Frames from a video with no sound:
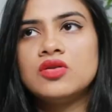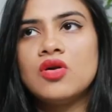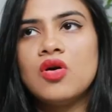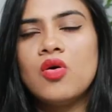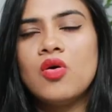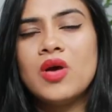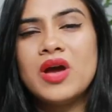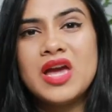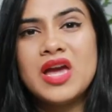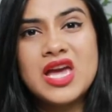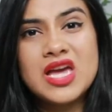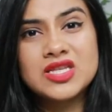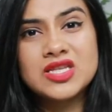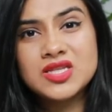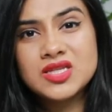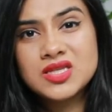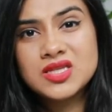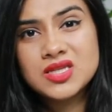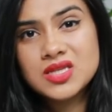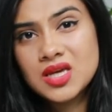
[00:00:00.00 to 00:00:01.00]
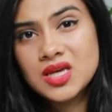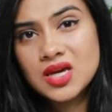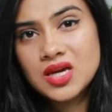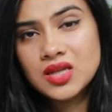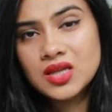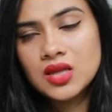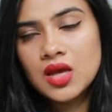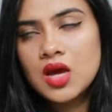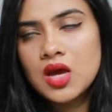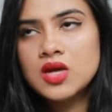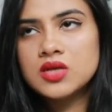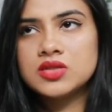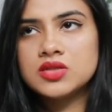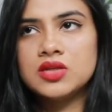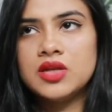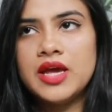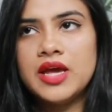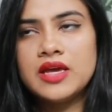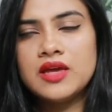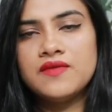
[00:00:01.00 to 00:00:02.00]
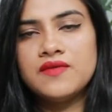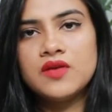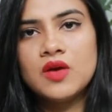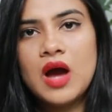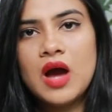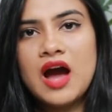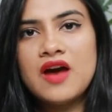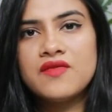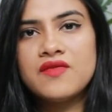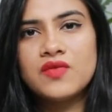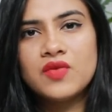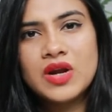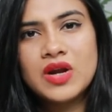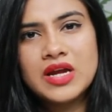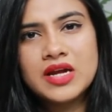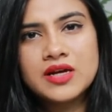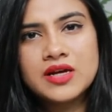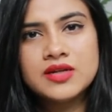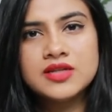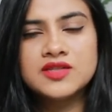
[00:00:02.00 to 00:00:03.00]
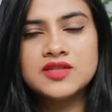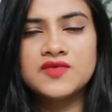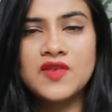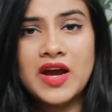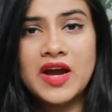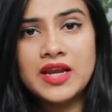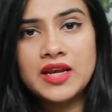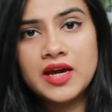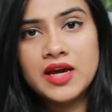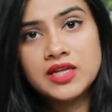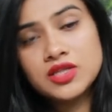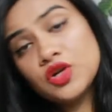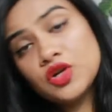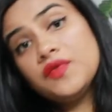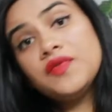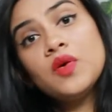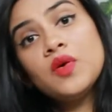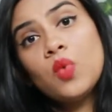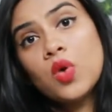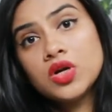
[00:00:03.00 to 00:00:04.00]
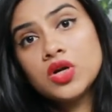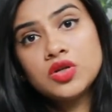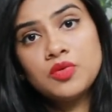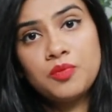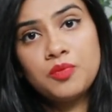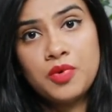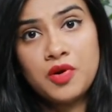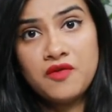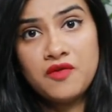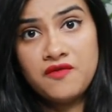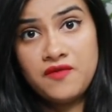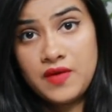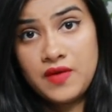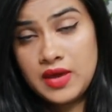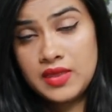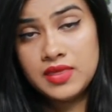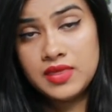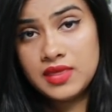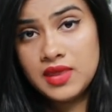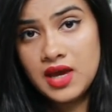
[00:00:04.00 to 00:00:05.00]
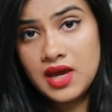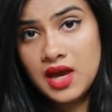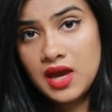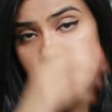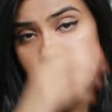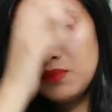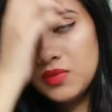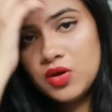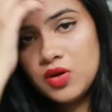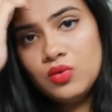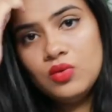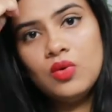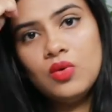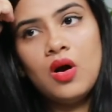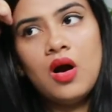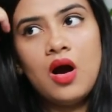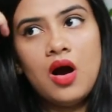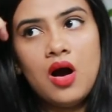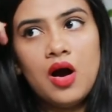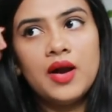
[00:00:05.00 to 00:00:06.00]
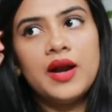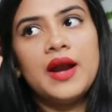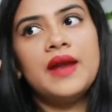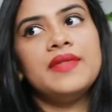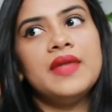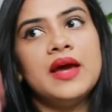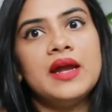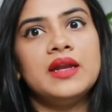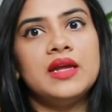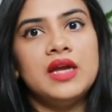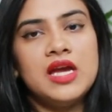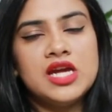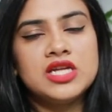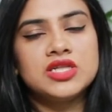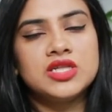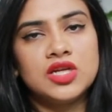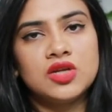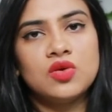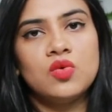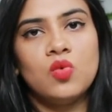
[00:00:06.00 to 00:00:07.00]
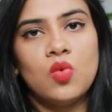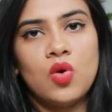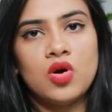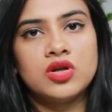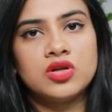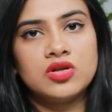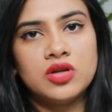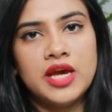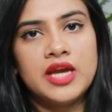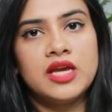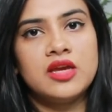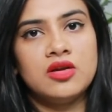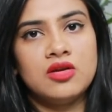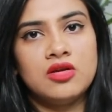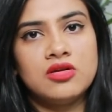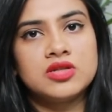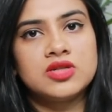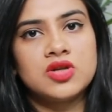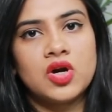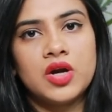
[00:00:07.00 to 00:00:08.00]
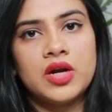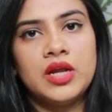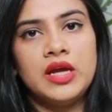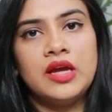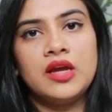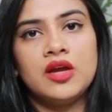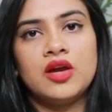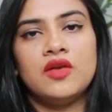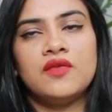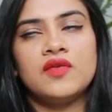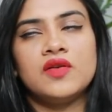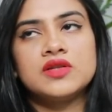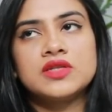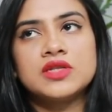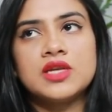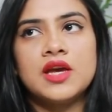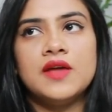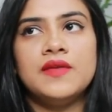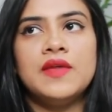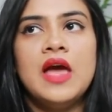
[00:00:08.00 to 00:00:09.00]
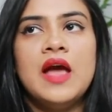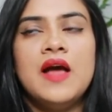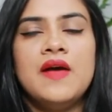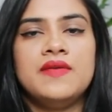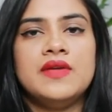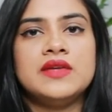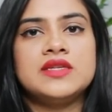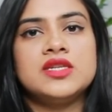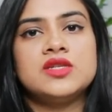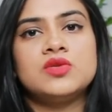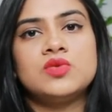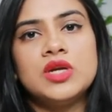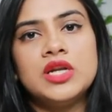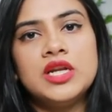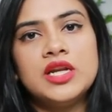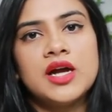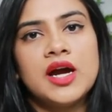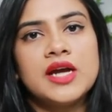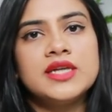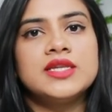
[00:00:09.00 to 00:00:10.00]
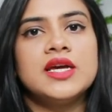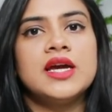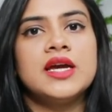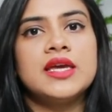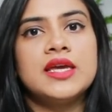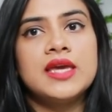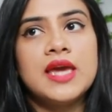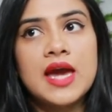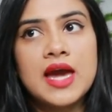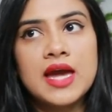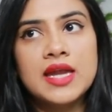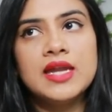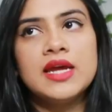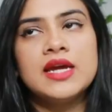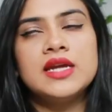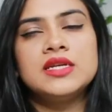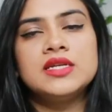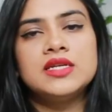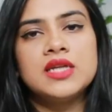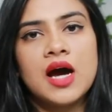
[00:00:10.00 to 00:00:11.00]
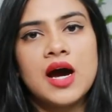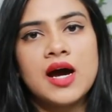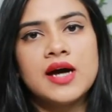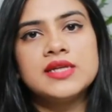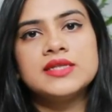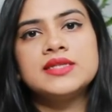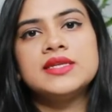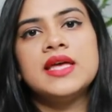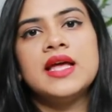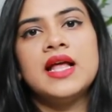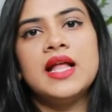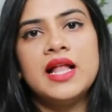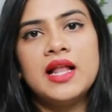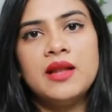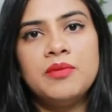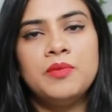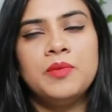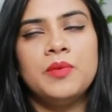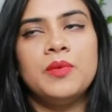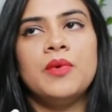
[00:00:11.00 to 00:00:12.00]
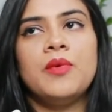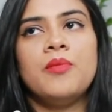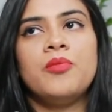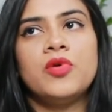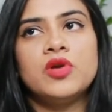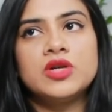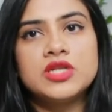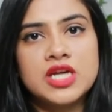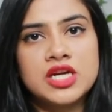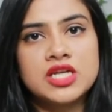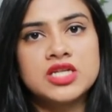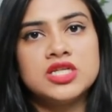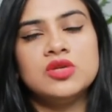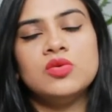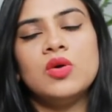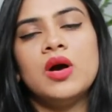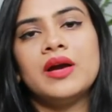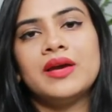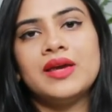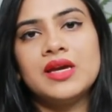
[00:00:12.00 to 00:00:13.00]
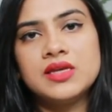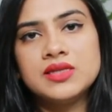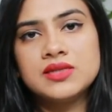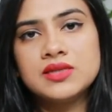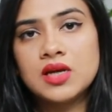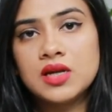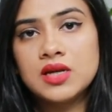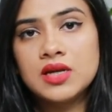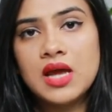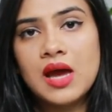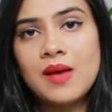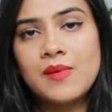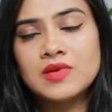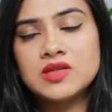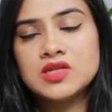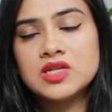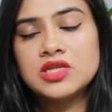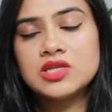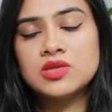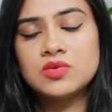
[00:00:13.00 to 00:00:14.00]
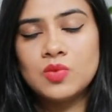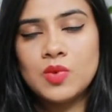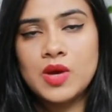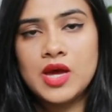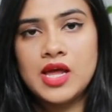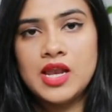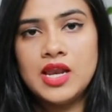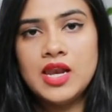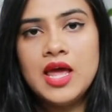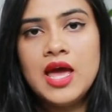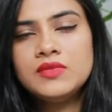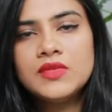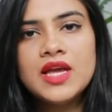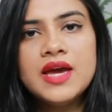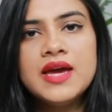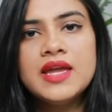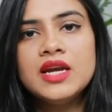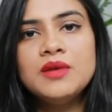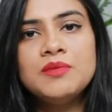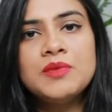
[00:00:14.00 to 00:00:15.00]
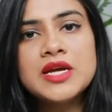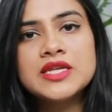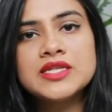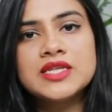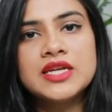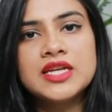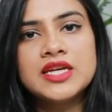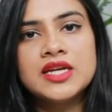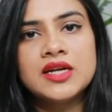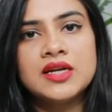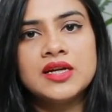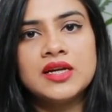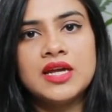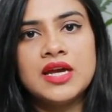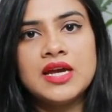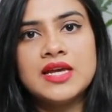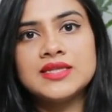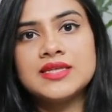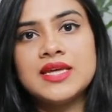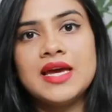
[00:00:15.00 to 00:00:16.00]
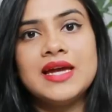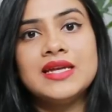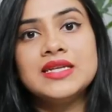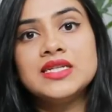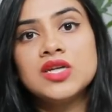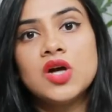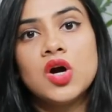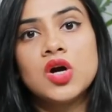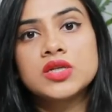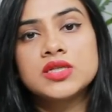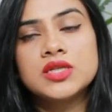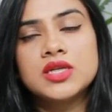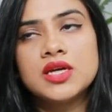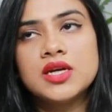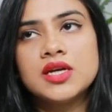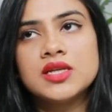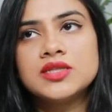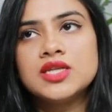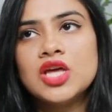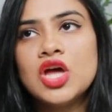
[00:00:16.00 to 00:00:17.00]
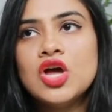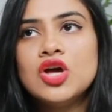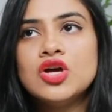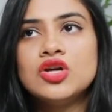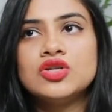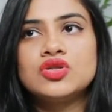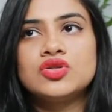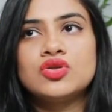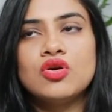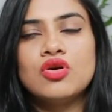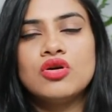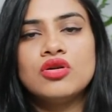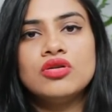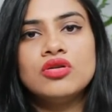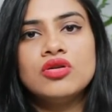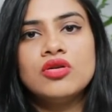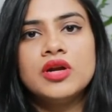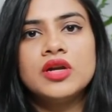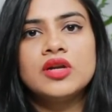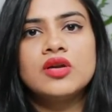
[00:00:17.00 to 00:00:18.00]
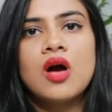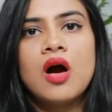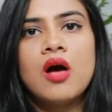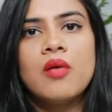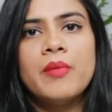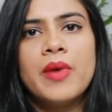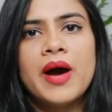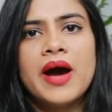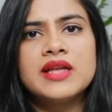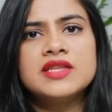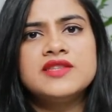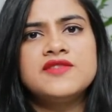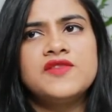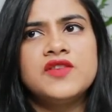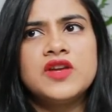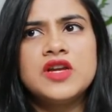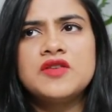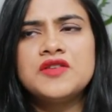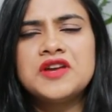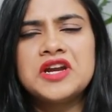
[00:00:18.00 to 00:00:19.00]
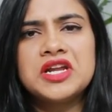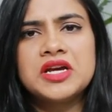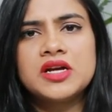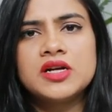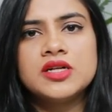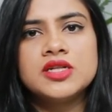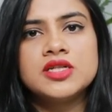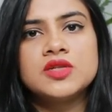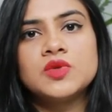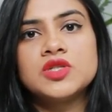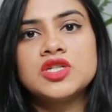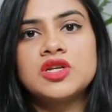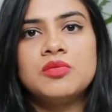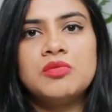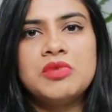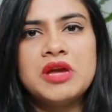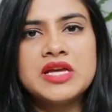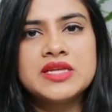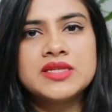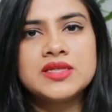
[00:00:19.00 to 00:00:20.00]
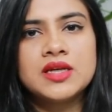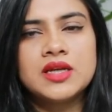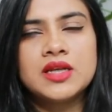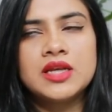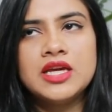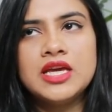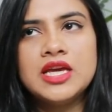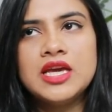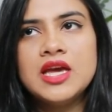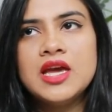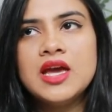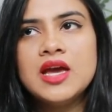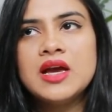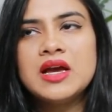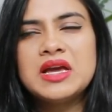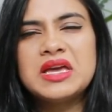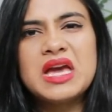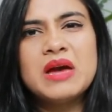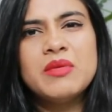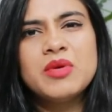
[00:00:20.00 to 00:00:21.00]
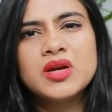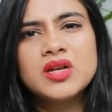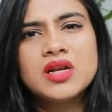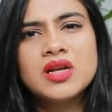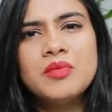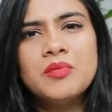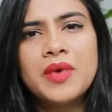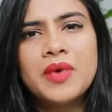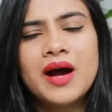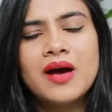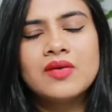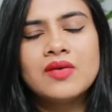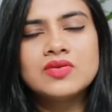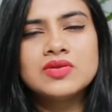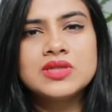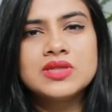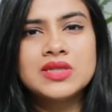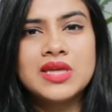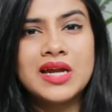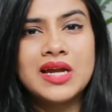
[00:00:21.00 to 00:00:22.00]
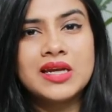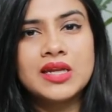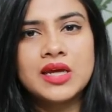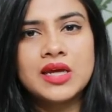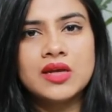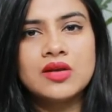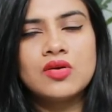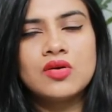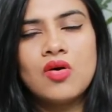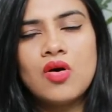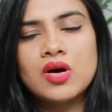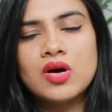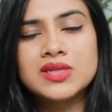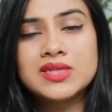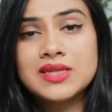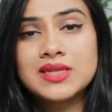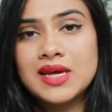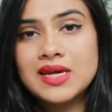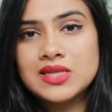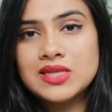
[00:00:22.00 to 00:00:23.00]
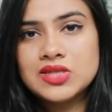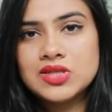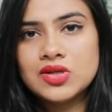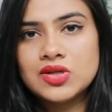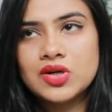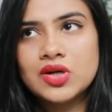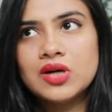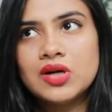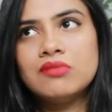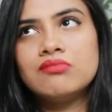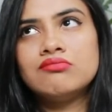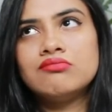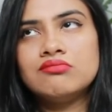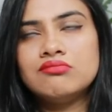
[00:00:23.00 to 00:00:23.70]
know, aged skin. So, like, if you have wrinkles, fine lines, or if you want to prevent them, you are at that age that you want to, like, you know, start taking care of your skin, this is really nice. Again, it does help protect you against sun damage as well, and it basically contains antioxidants, so, you know, it combats free radicals, which are basically chemical compounds that can cause cancer